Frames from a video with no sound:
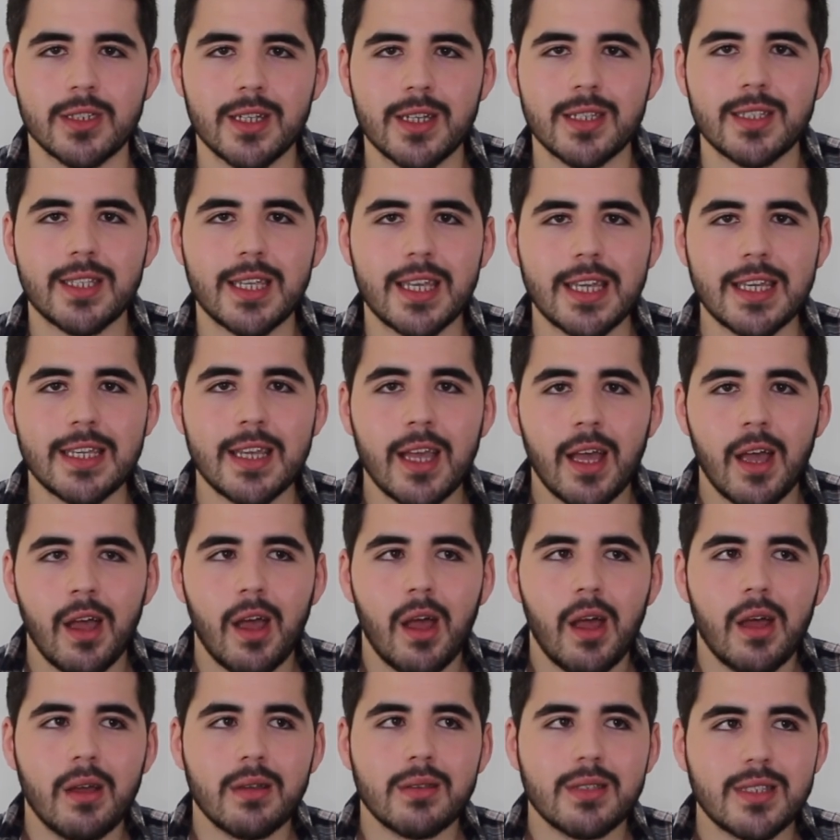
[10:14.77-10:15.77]
Does he
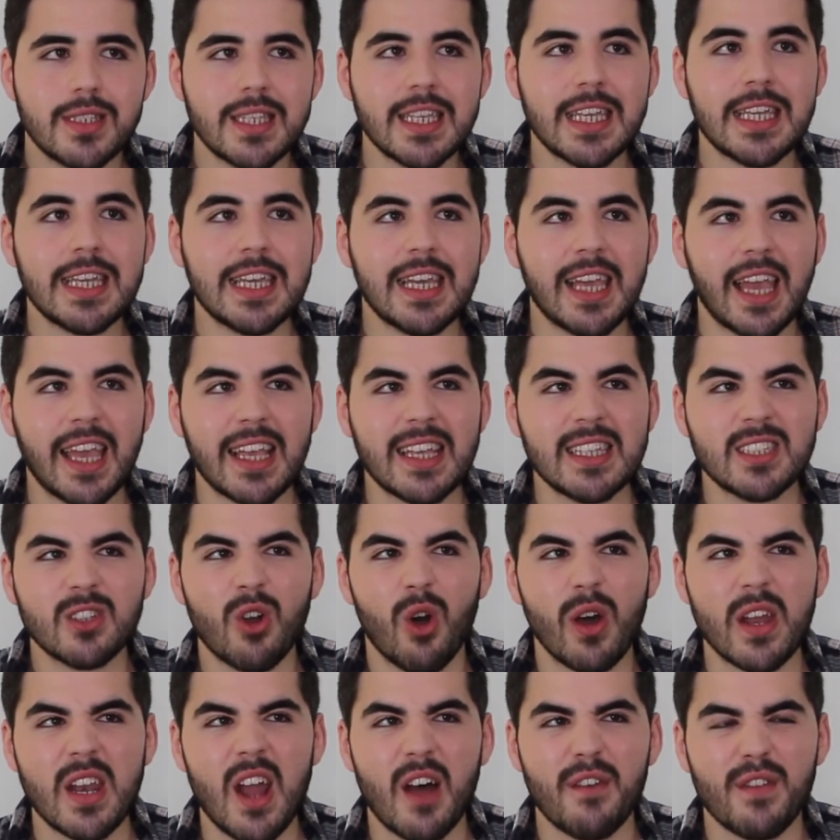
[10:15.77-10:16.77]
see he's
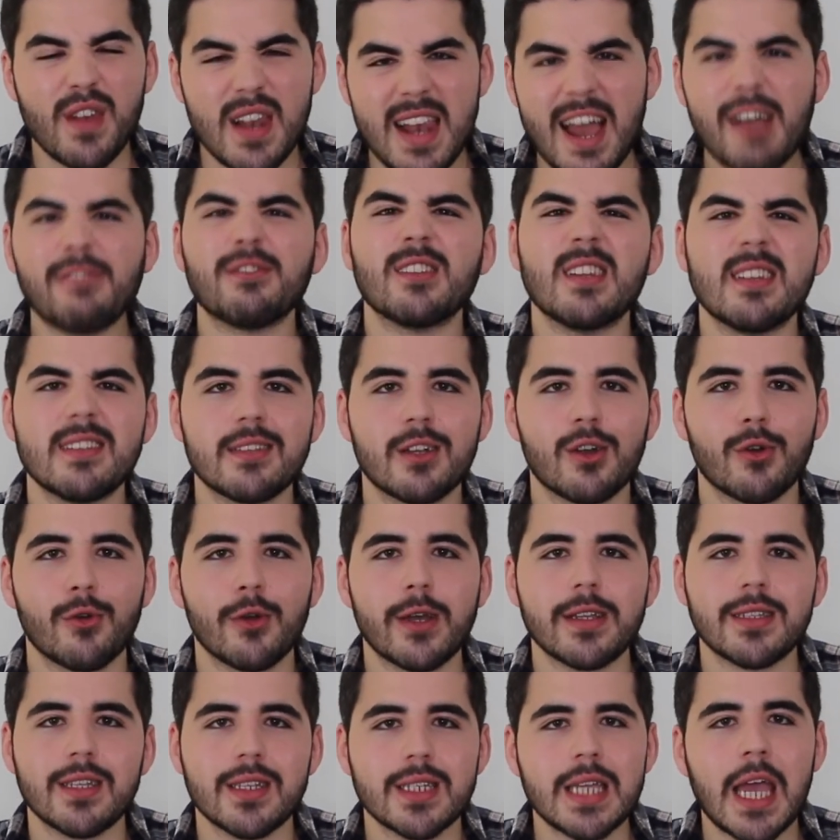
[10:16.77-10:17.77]
got enough left in his
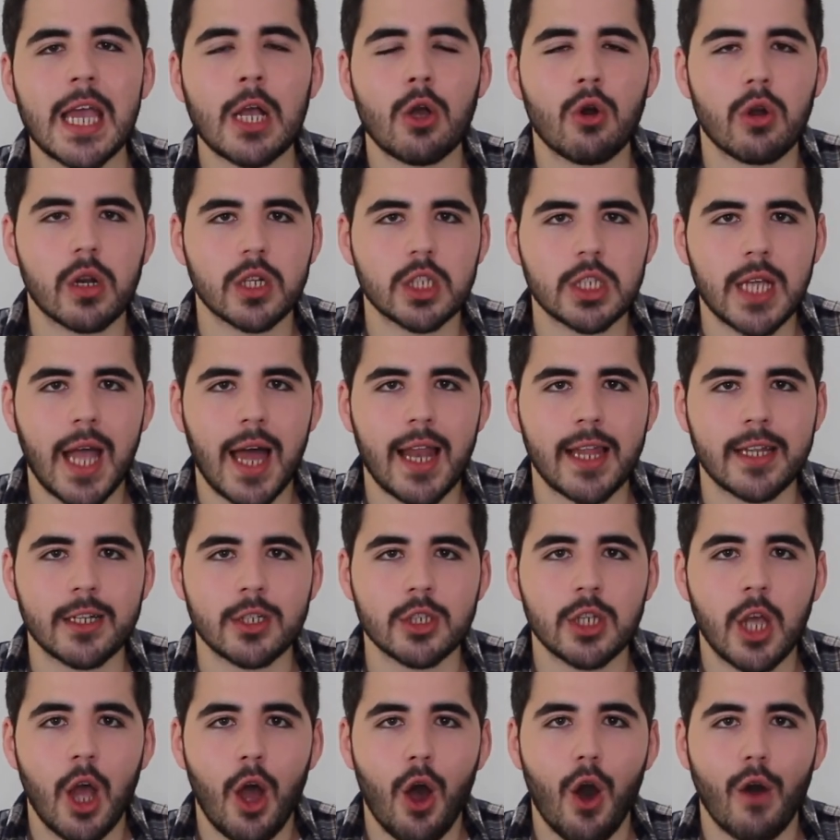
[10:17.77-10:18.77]
career to take on a
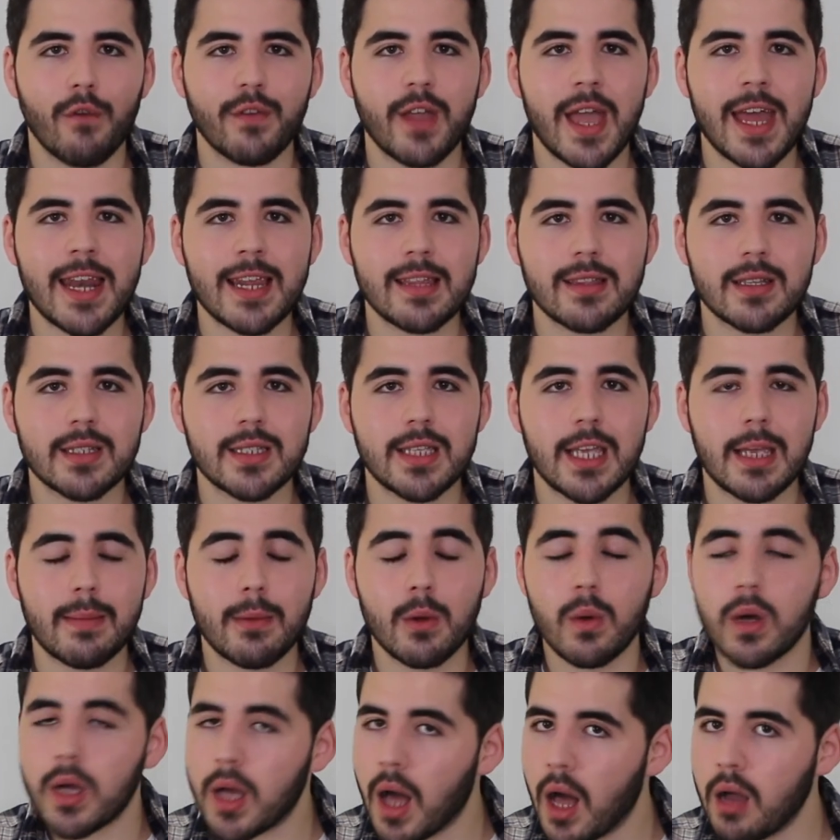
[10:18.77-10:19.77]
challenge of getting the team
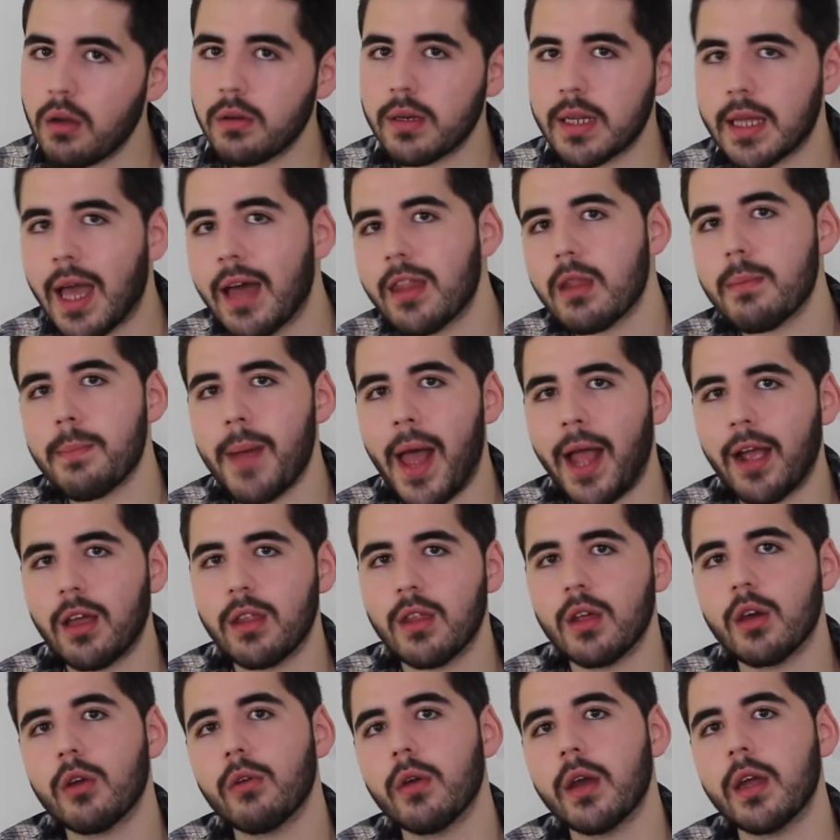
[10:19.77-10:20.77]
who are currently at the back
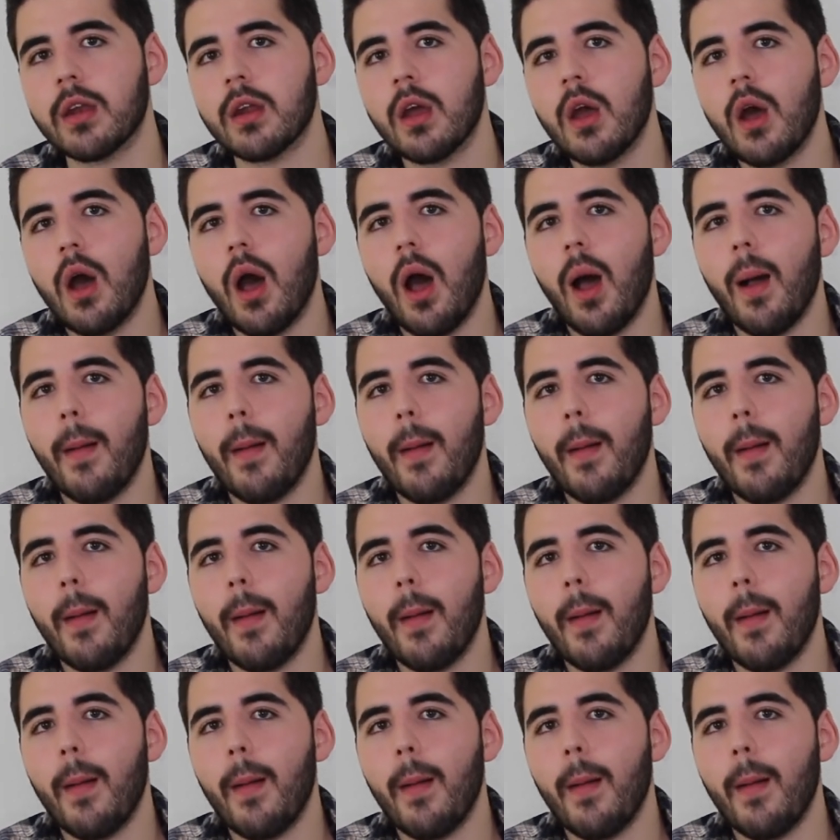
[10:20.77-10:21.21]
of the grid